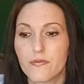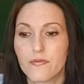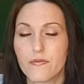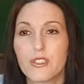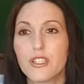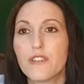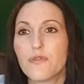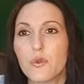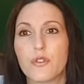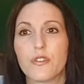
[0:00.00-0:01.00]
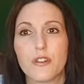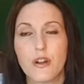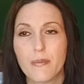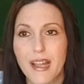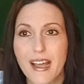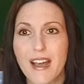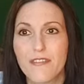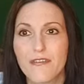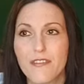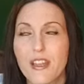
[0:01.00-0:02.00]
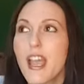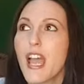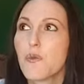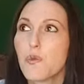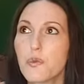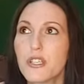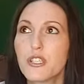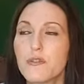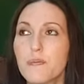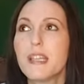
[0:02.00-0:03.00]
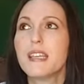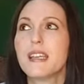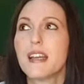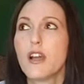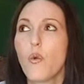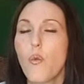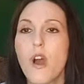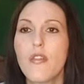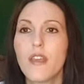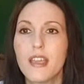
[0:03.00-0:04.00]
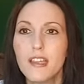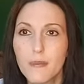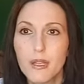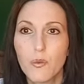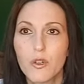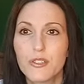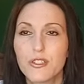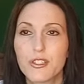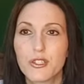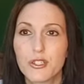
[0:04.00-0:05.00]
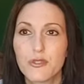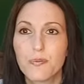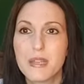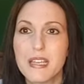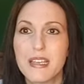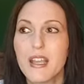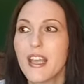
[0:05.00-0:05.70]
sent forth on our behalf. And when we speak what the enemy wants us to speak,